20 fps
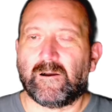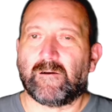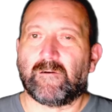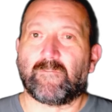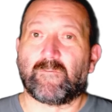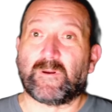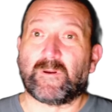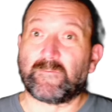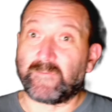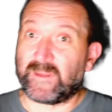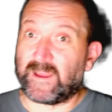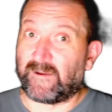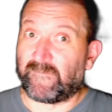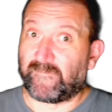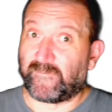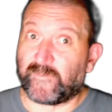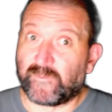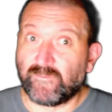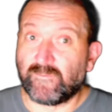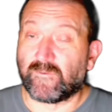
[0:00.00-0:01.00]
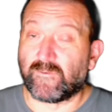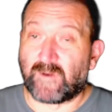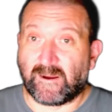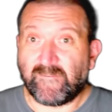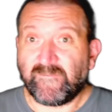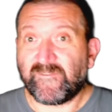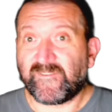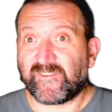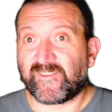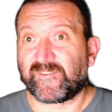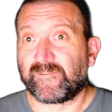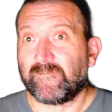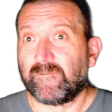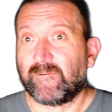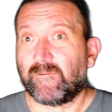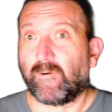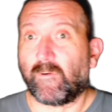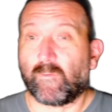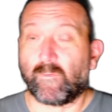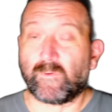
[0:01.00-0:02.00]
When we have 2 graphs,
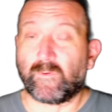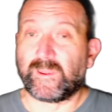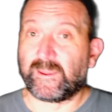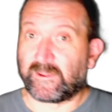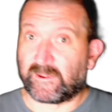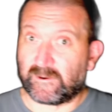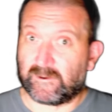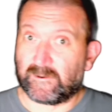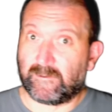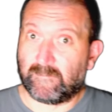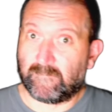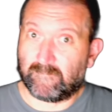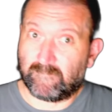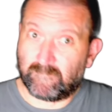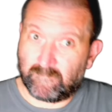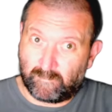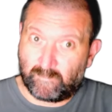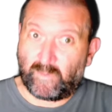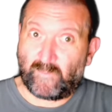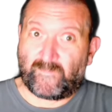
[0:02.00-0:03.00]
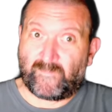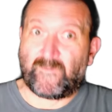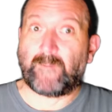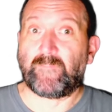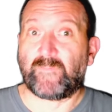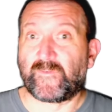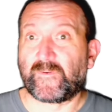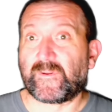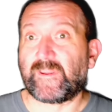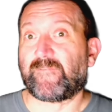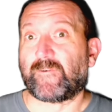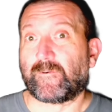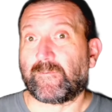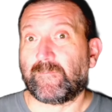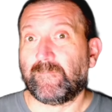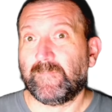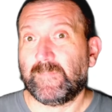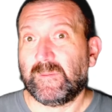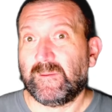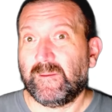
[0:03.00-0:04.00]
we can put them together.
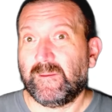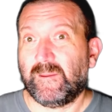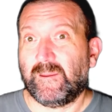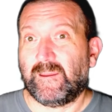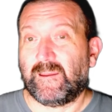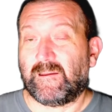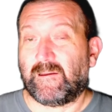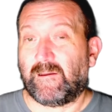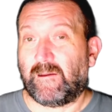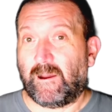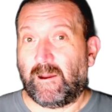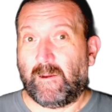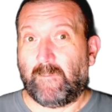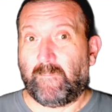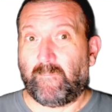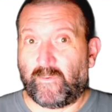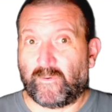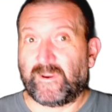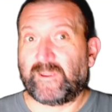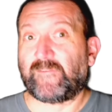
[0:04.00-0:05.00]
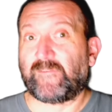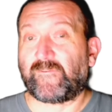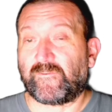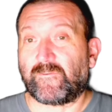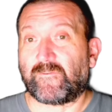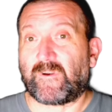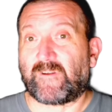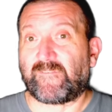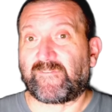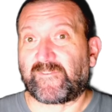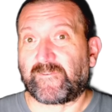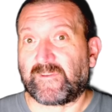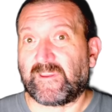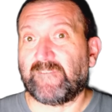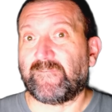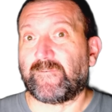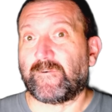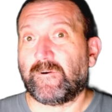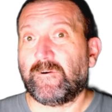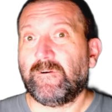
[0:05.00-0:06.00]
Putting 2 graphs
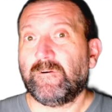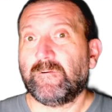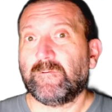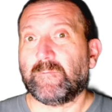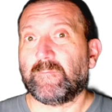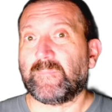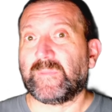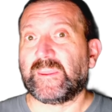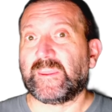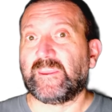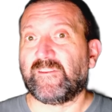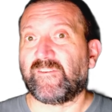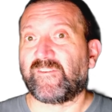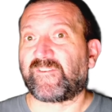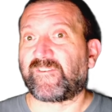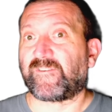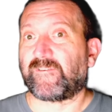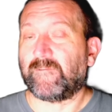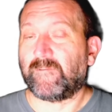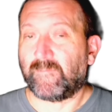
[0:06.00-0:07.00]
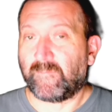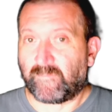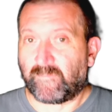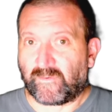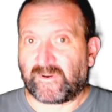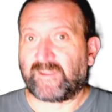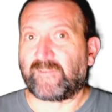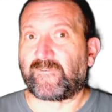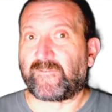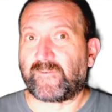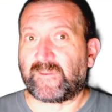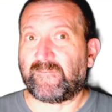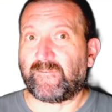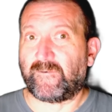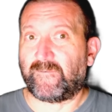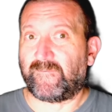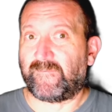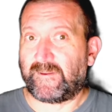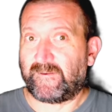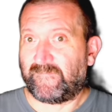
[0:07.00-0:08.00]
together means putting
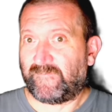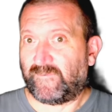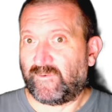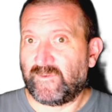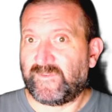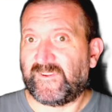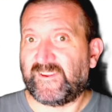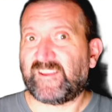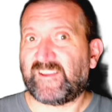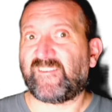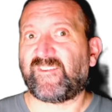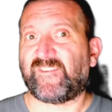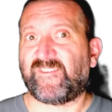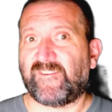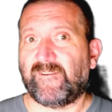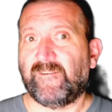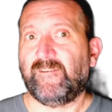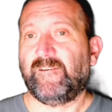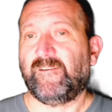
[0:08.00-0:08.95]
together their vertex